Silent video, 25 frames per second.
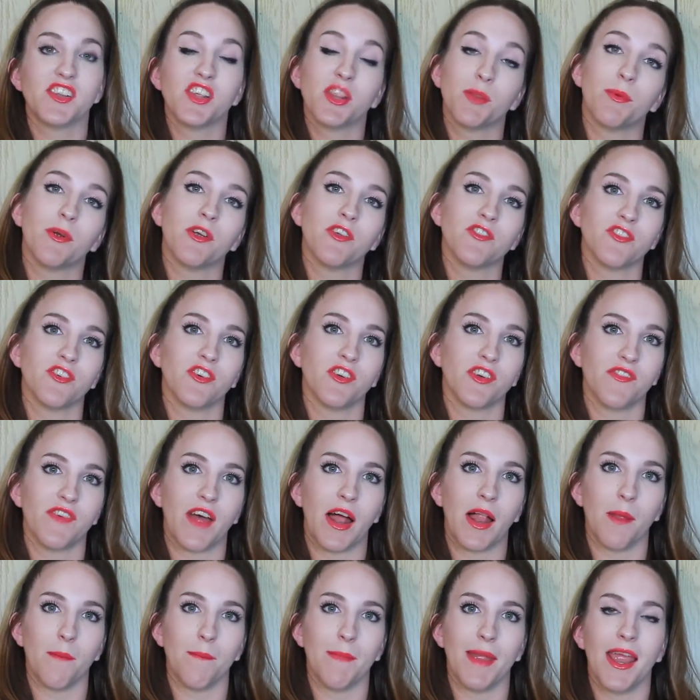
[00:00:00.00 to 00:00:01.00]
the personal
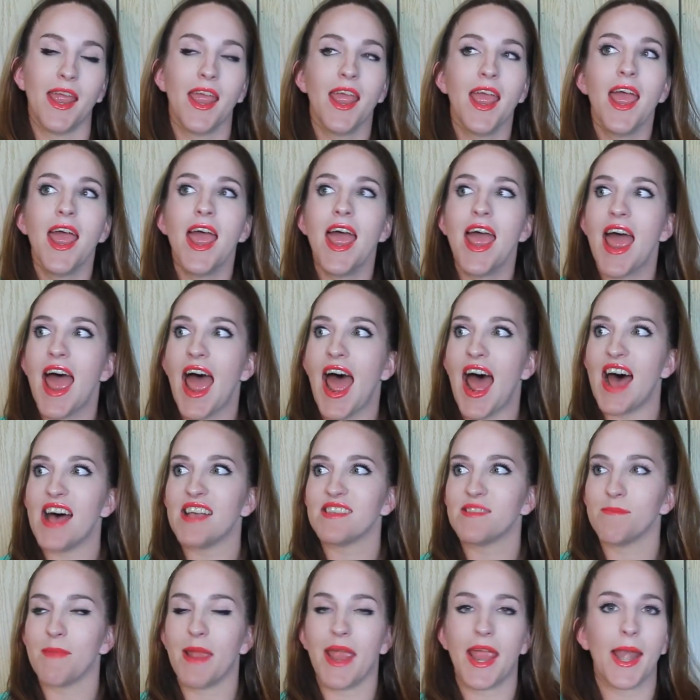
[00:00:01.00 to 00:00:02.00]
development
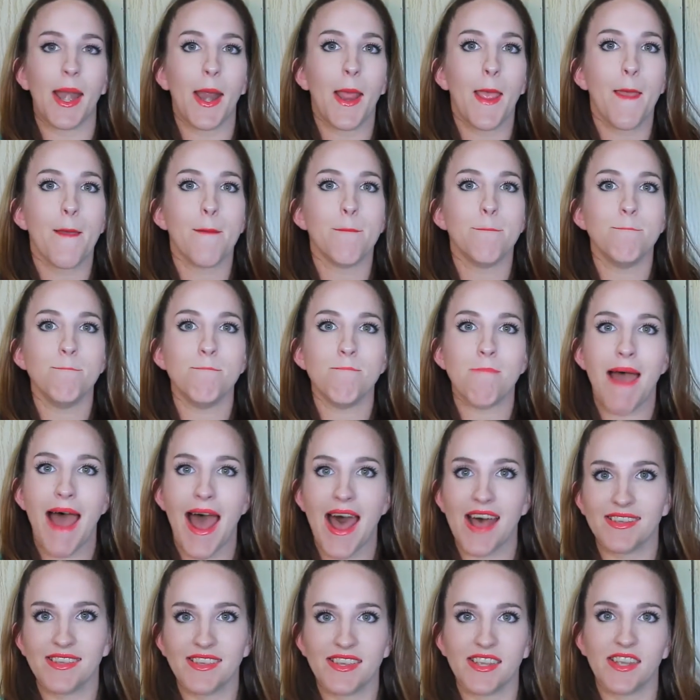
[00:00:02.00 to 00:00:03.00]
has made
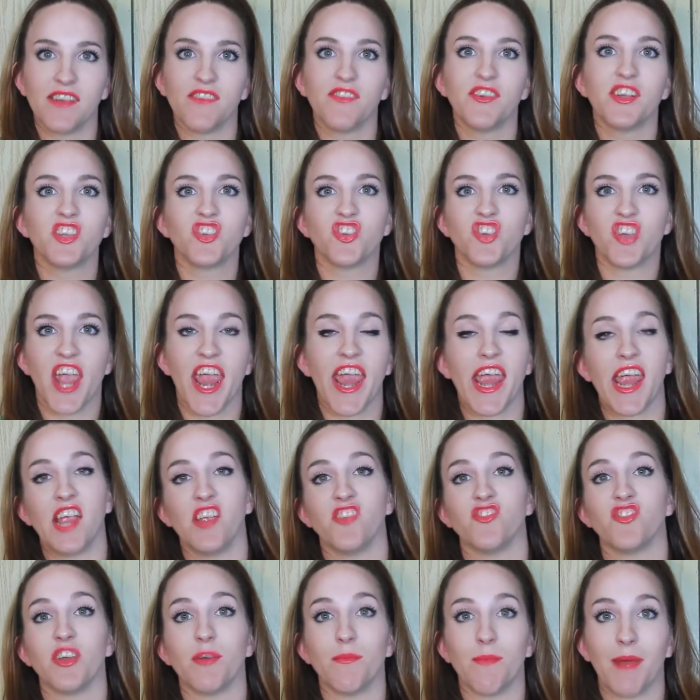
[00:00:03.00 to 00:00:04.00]
massive
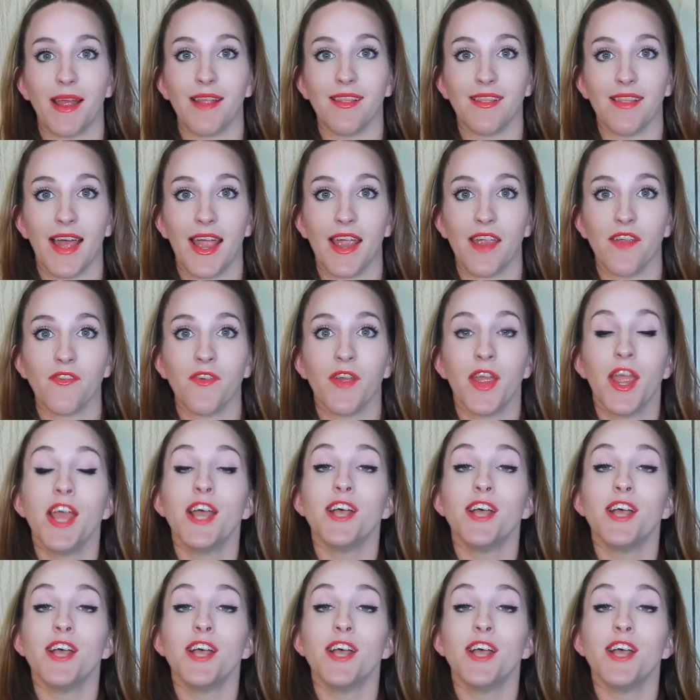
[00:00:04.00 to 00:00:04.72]
change in my life.